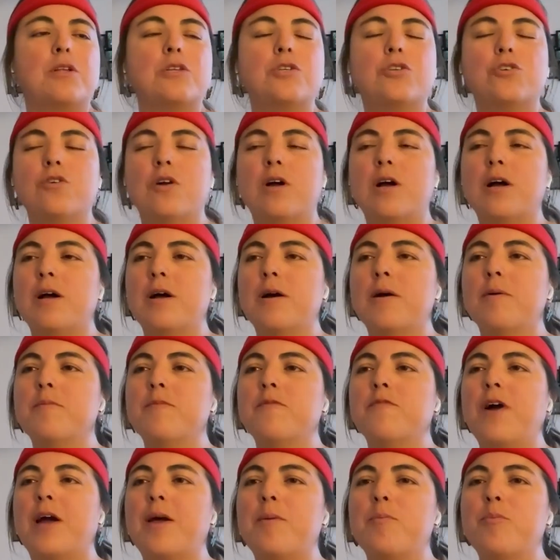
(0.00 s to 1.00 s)

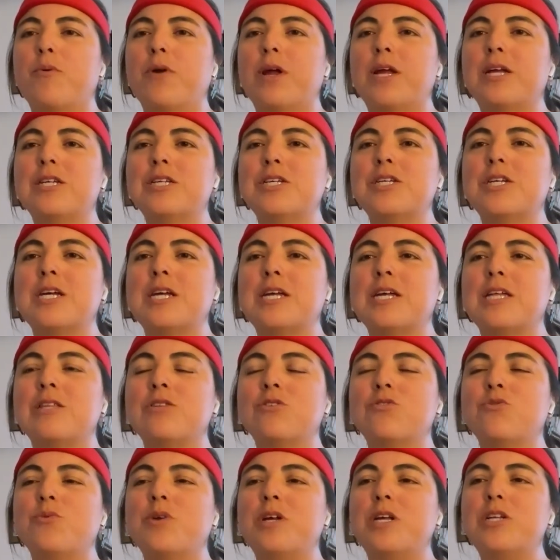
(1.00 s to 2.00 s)
drum
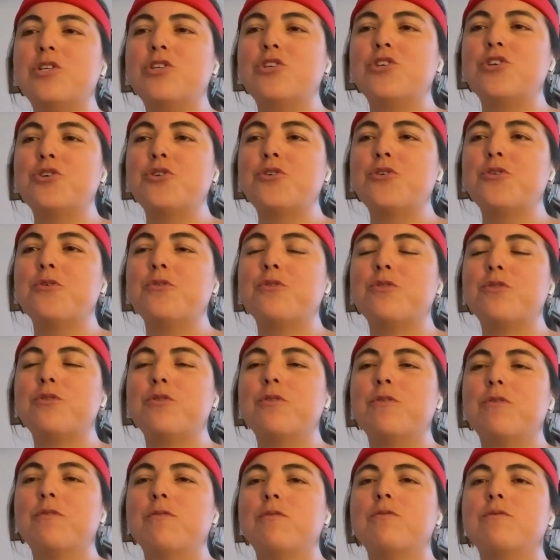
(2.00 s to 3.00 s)
vibrations reach you
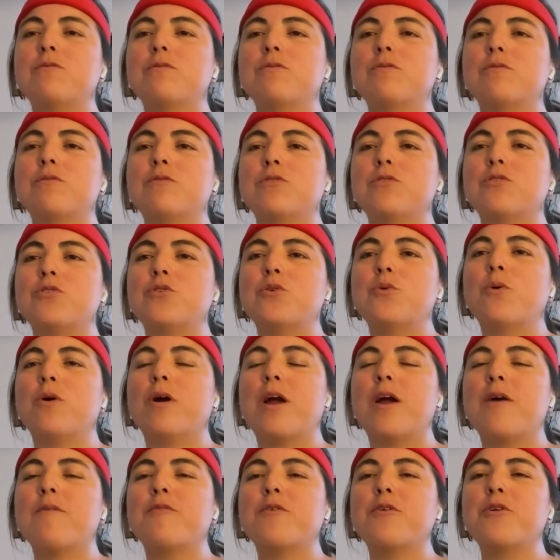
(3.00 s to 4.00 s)
to
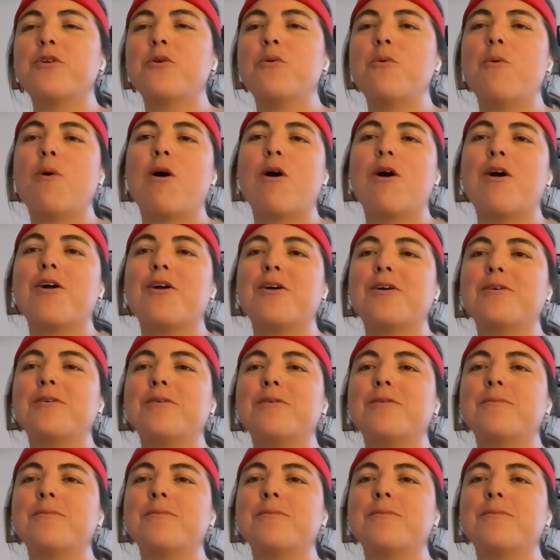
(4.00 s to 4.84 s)
wherever you are.